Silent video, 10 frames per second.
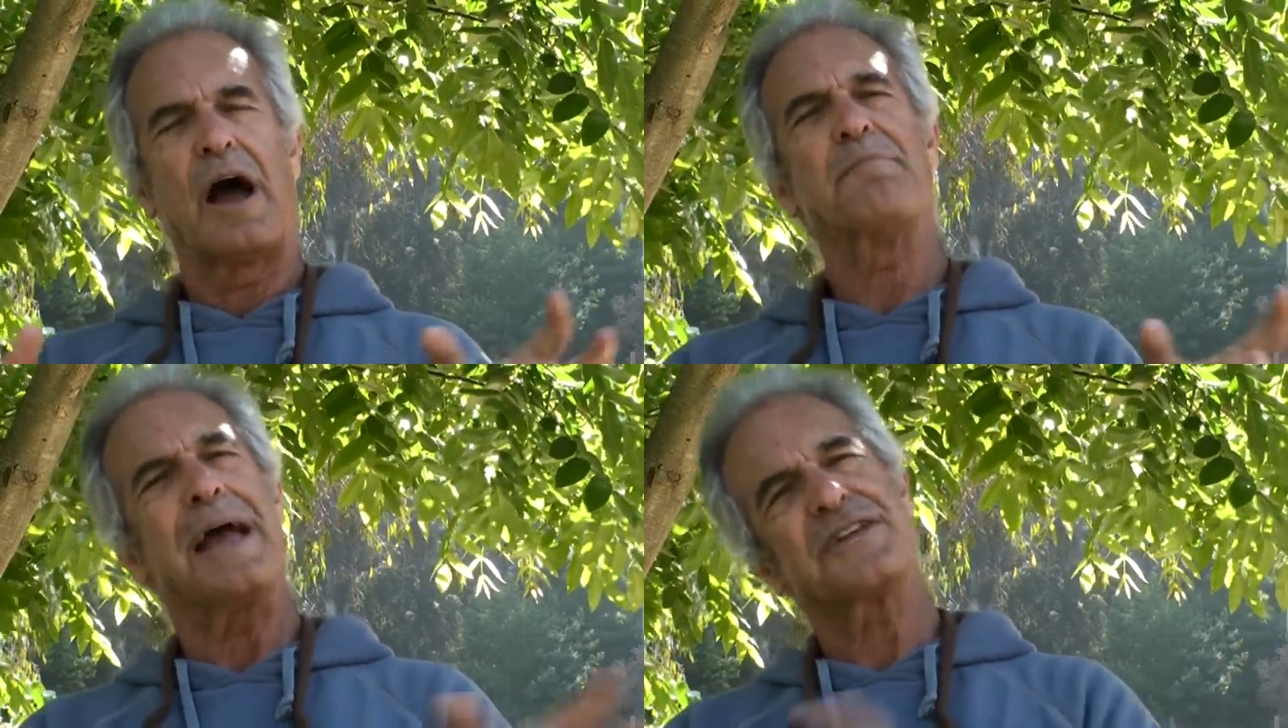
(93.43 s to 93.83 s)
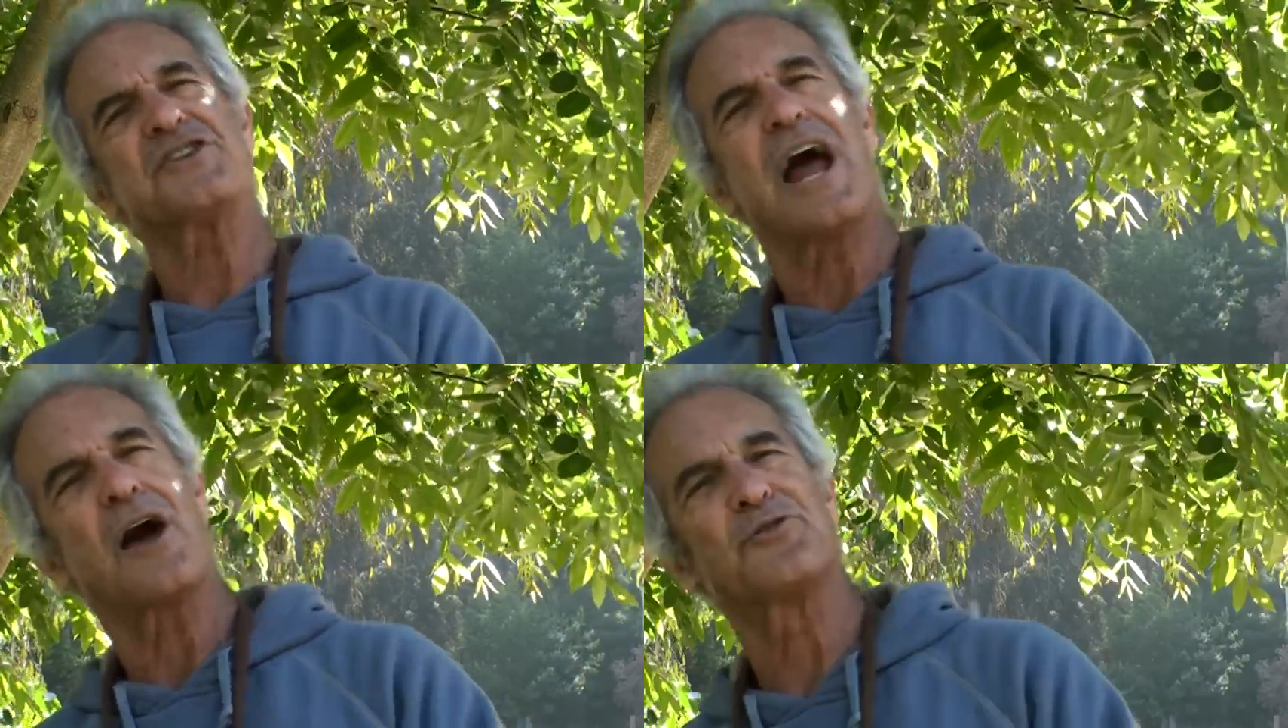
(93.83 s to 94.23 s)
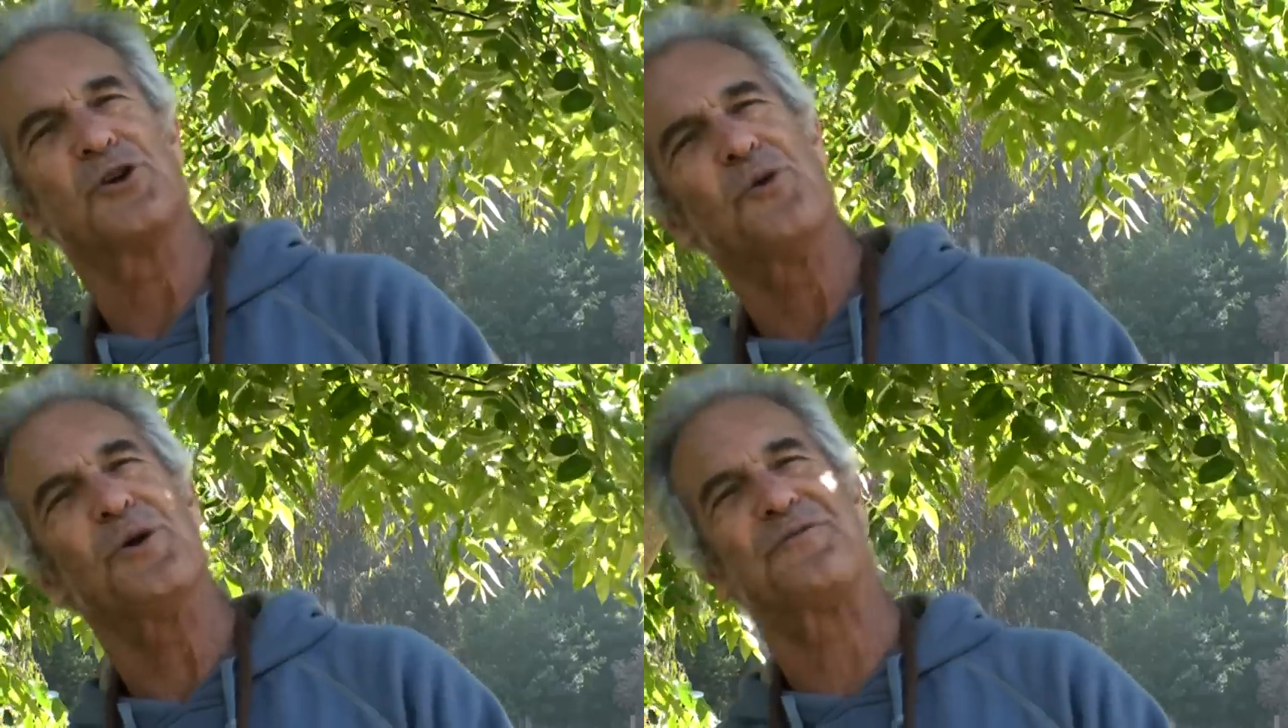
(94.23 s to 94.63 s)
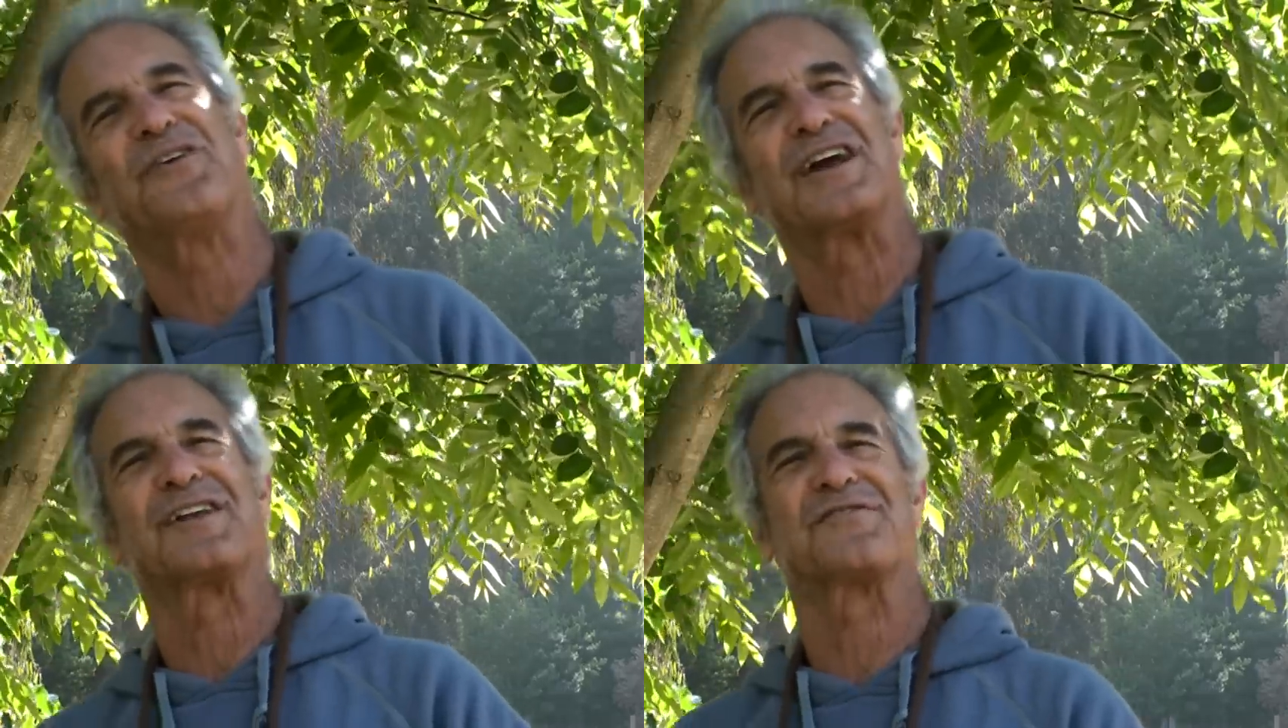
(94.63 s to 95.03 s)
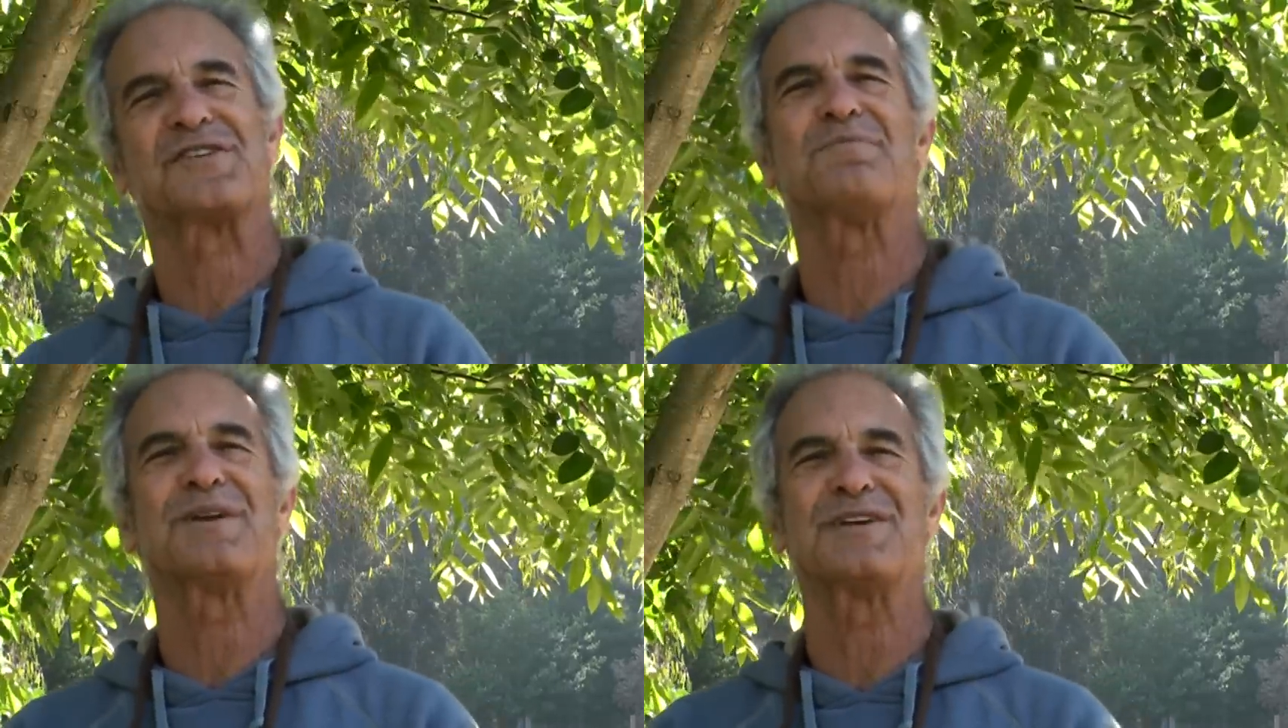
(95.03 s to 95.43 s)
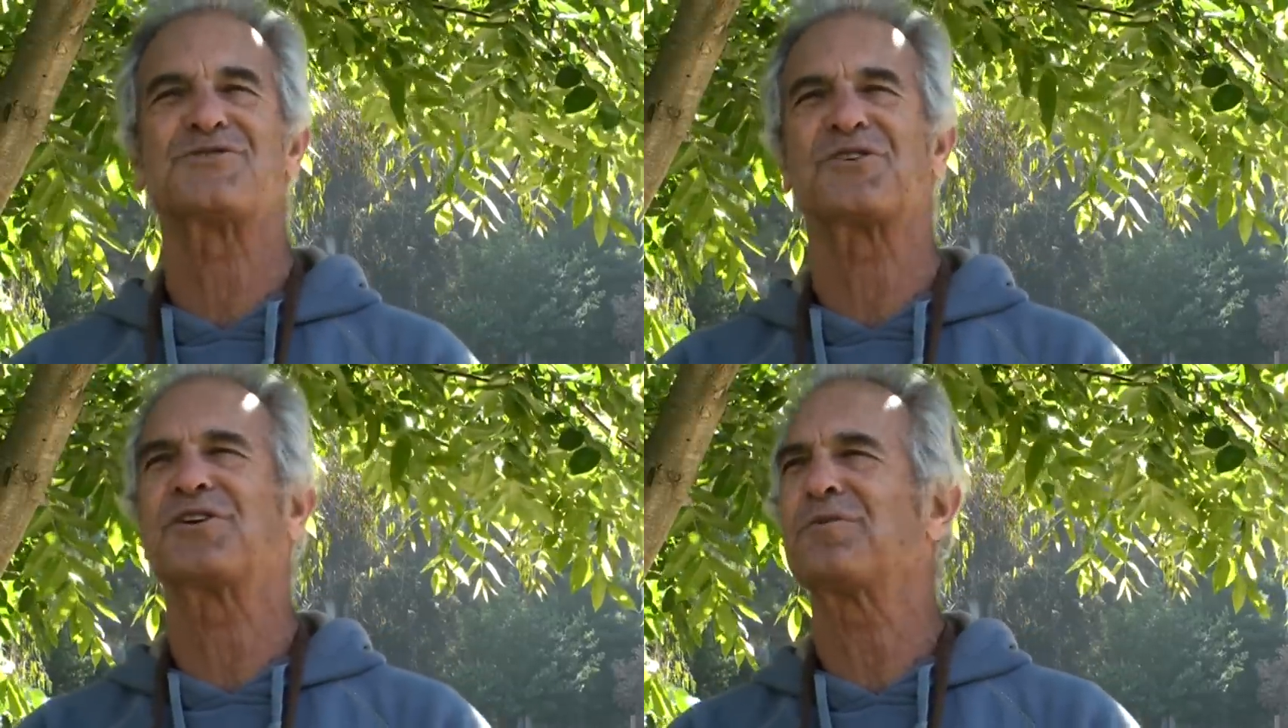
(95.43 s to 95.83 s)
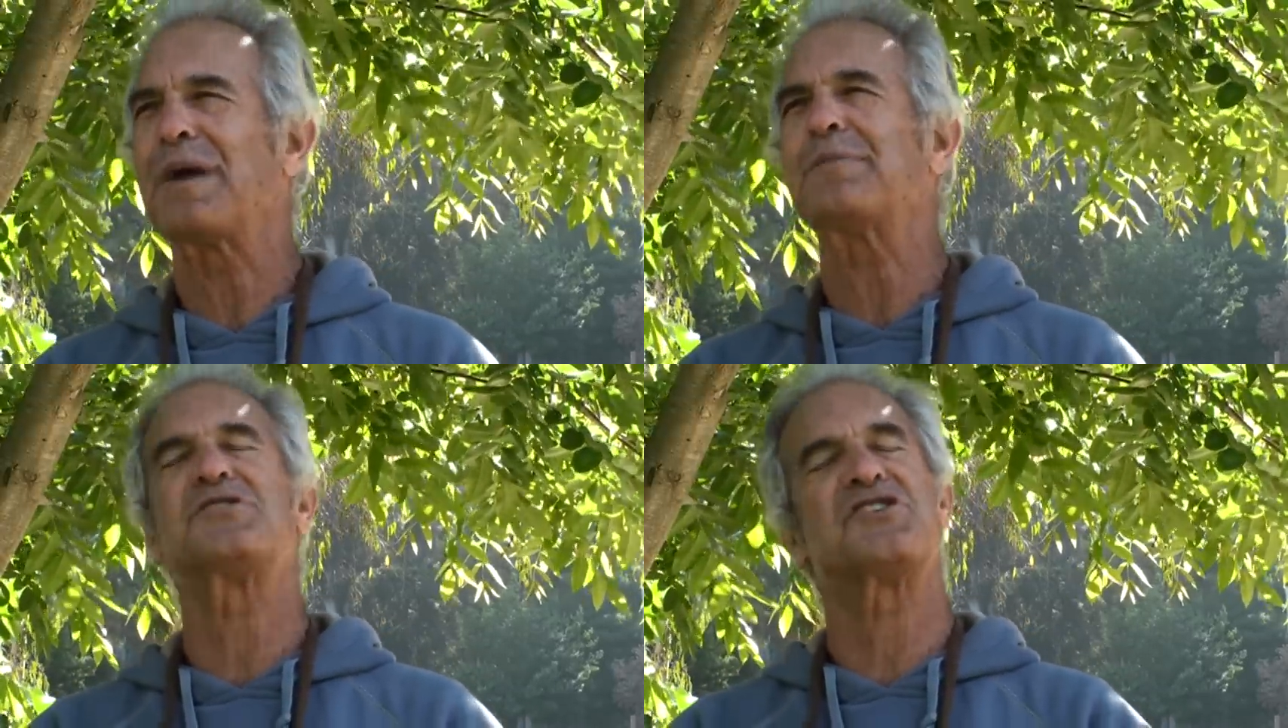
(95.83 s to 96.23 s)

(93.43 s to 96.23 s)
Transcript: imagine how you would feel if somebody took your baby.